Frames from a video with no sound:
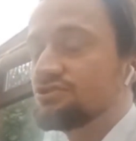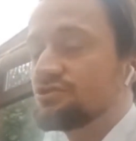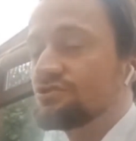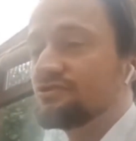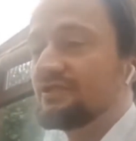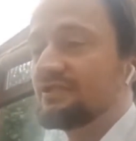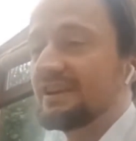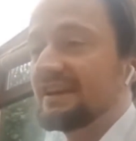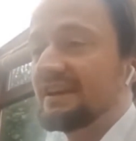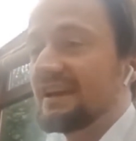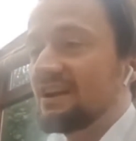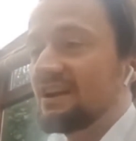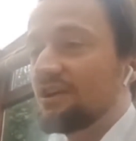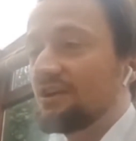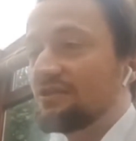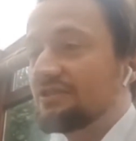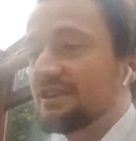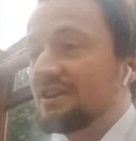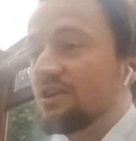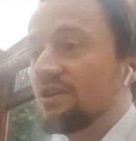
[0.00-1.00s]
during
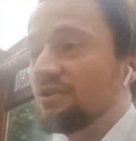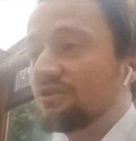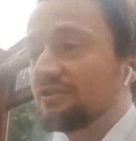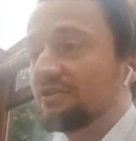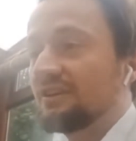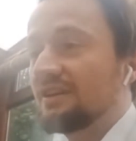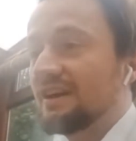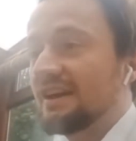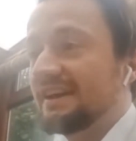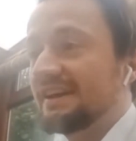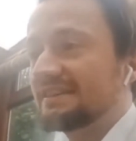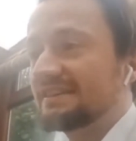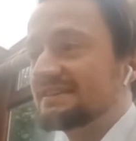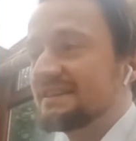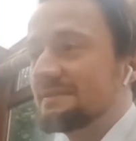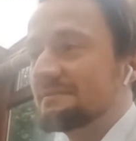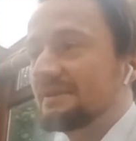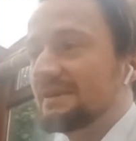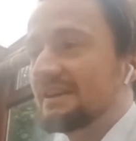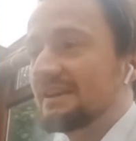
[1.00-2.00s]
the online
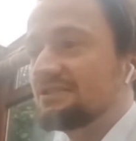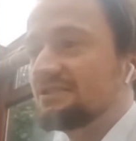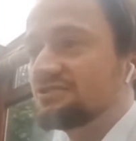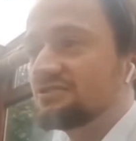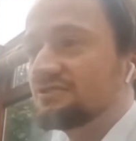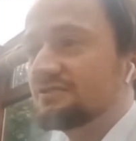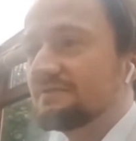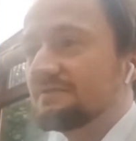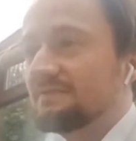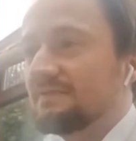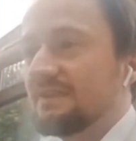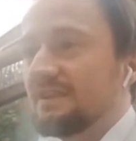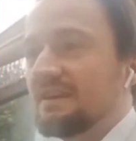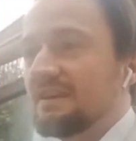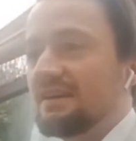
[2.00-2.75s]
examination?